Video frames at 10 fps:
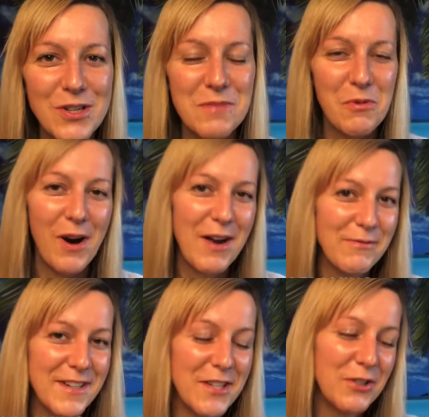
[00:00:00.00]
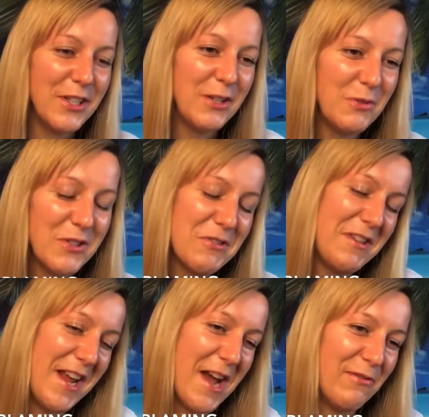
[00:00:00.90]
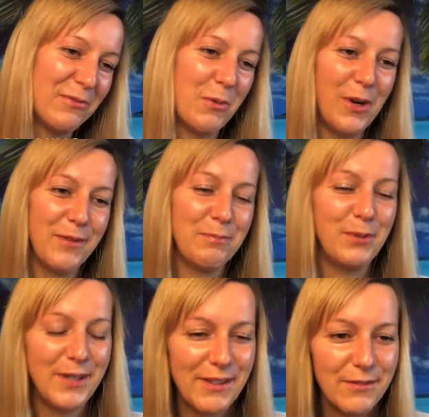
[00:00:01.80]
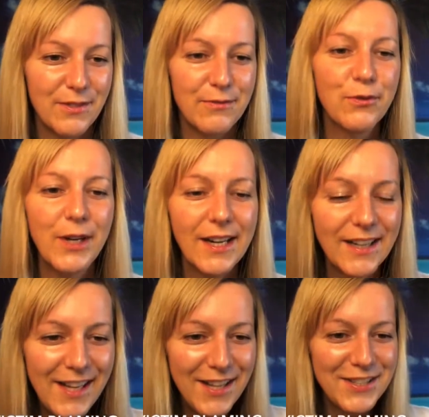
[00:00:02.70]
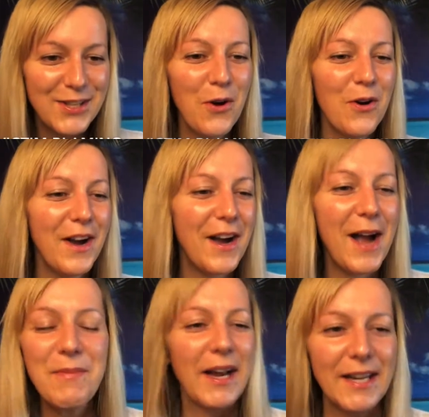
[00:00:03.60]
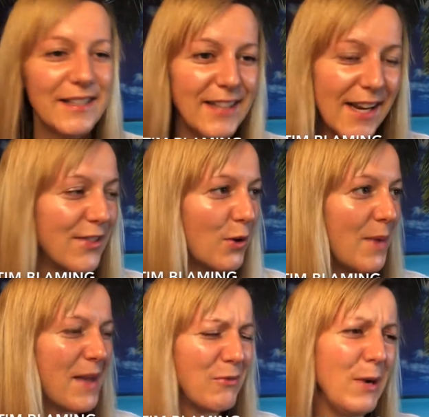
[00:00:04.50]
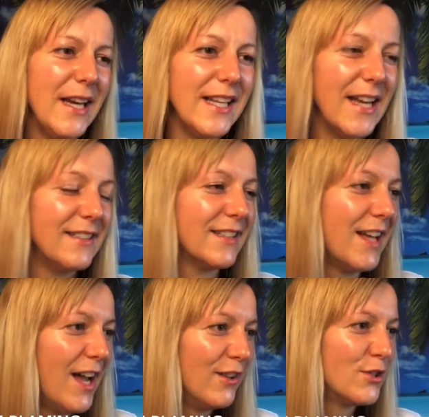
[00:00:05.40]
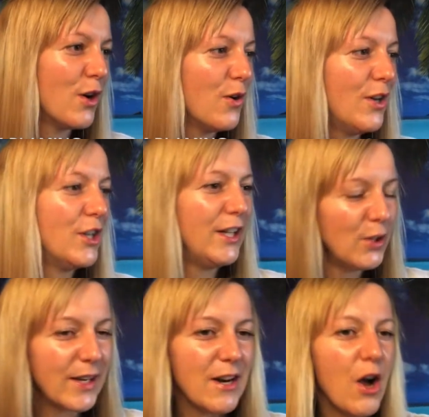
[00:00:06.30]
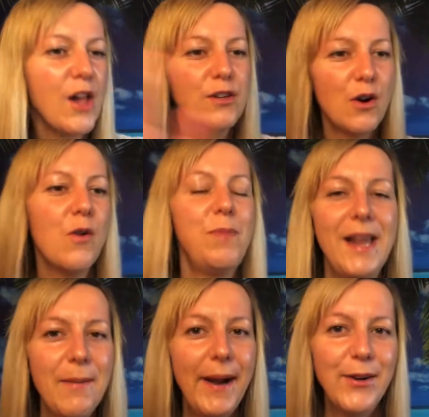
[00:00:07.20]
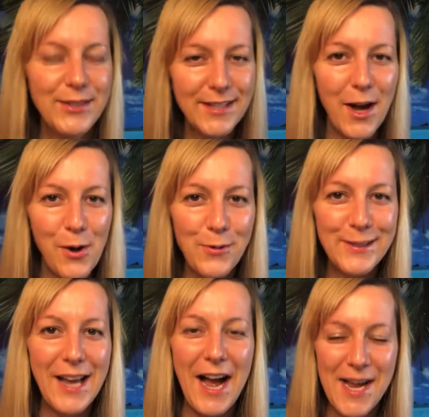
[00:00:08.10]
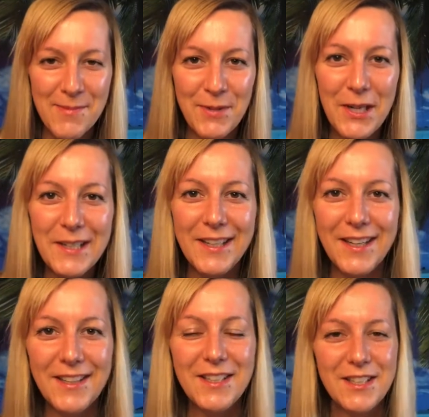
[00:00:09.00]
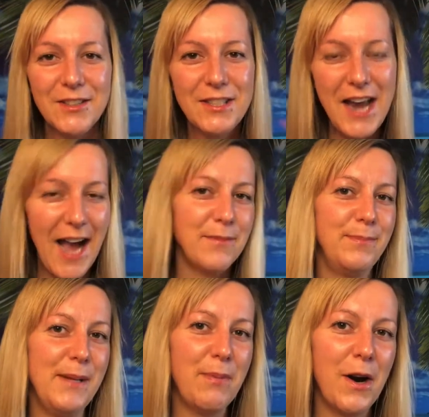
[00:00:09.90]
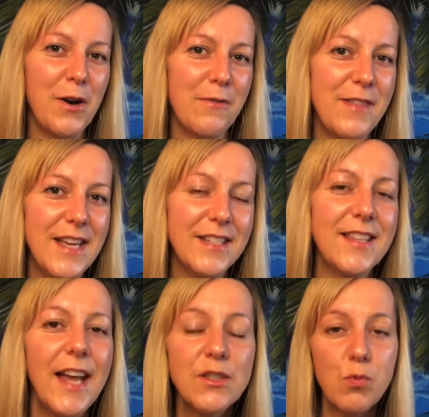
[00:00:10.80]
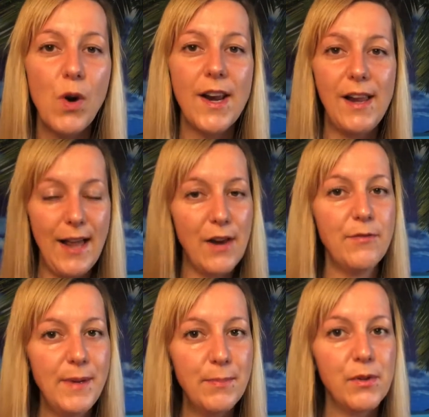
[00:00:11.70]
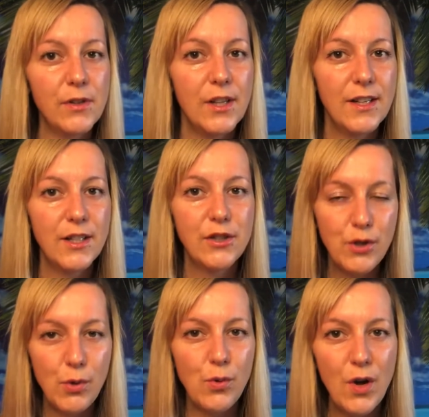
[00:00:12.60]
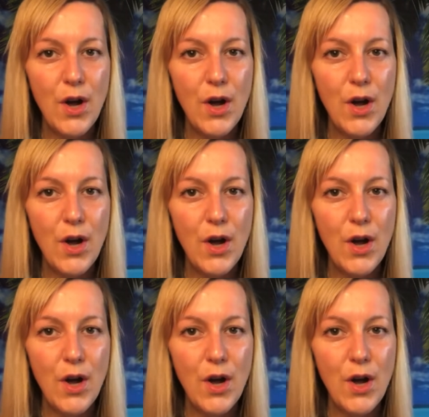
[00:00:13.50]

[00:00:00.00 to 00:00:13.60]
more often, and she uses the F word pretty freely, so I'm not gonna say it though, I'm not ready yet. So you can all go play by yourselves. I'm gonna not be part of this. That's what a lot of people do,